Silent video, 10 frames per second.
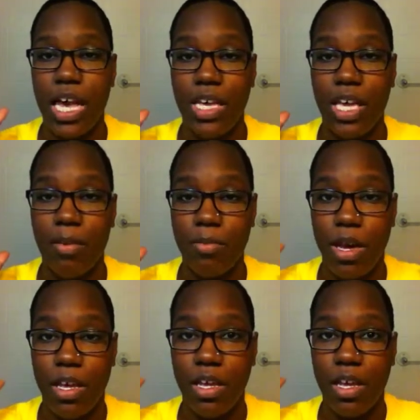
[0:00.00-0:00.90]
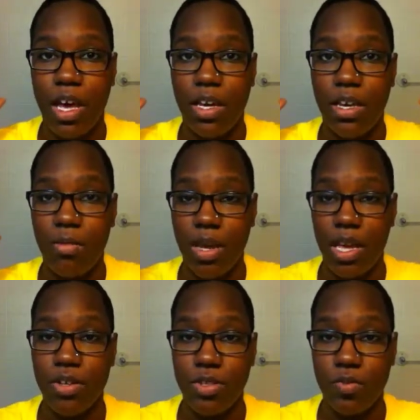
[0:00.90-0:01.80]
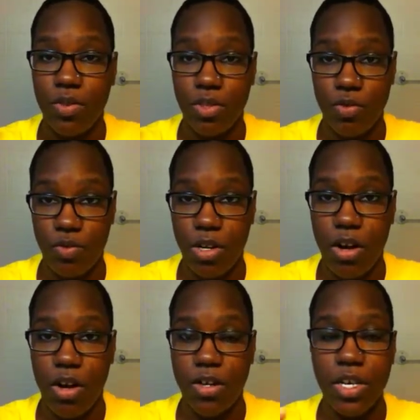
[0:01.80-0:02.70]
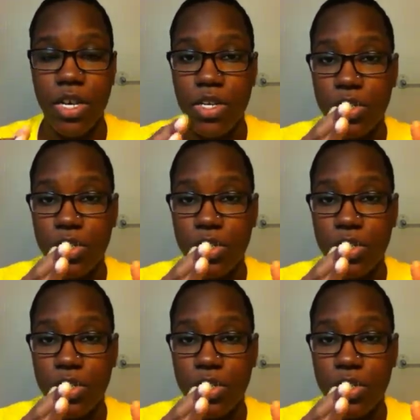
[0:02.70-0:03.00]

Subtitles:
I cut my hair with a 3 guard.